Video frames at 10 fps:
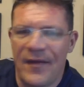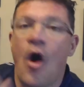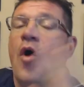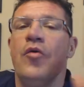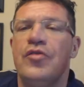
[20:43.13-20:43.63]

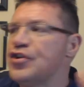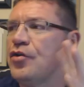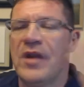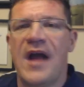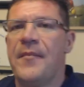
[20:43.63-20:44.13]
Oh
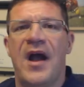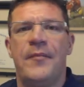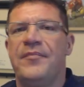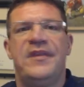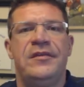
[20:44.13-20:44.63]
shoot,
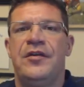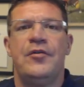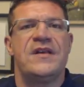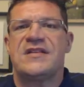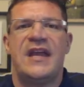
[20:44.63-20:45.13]
I'm
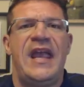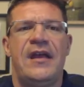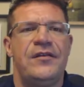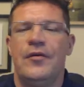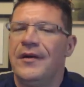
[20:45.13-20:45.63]
doing this, I
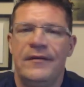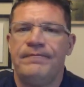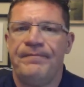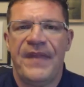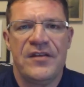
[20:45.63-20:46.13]
can't do it.
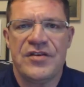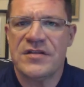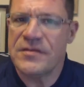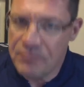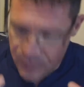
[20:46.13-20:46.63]

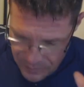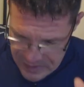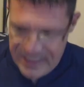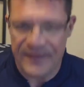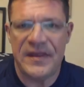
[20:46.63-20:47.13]
Just
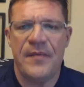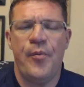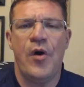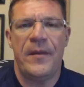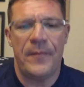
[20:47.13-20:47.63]
set the
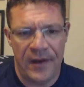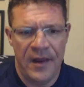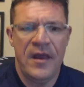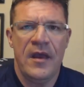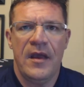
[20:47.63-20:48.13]
appointment
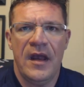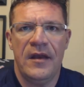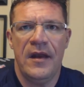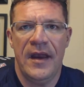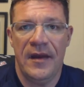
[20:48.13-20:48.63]

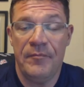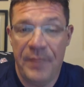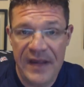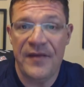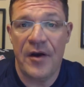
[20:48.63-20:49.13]
and
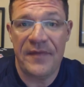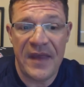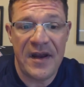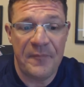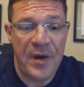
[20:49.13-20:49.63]
be there at
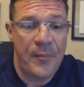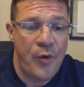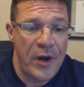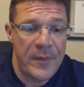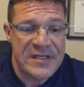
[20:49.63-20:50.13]
that
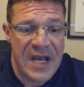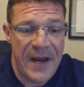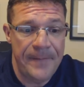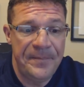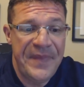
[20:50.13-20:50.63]
appointment
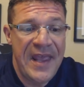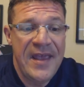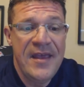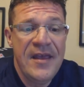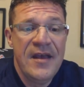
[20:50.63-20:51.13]
time.
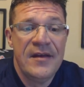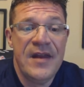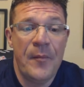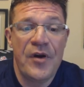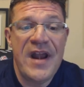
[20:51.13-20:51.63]

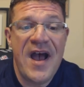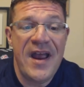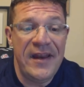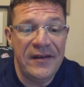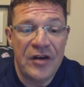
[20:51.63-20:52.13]
Number
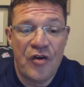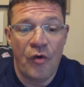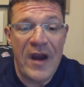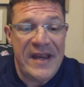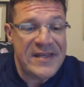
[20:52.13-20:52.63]
9,
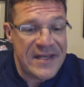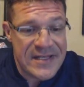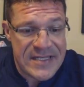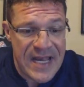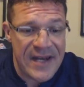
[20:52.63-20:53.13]
great.
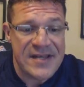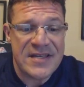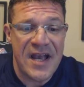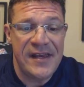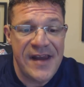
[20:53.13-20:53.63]
Set
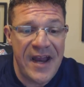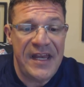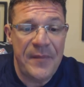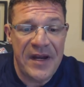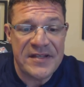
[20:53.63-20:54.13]
aside
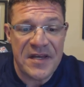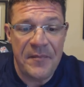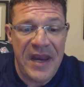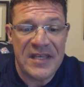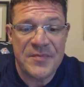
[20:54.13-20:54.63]
90 minutes
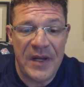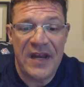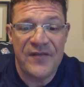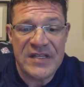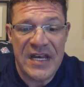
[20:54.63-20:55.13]
and make as
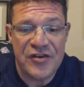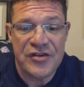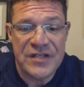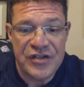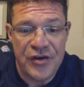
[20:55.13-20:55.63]
many
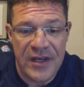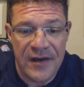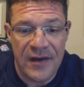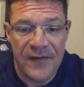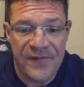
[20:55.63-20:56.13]
invitations as you
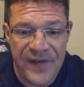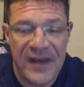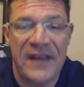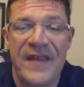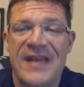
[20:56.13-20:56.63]
can
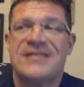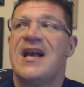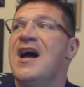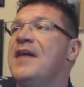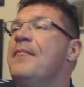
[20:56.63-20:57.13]
fit in that
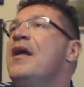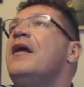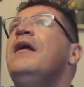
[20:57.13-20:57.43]
time.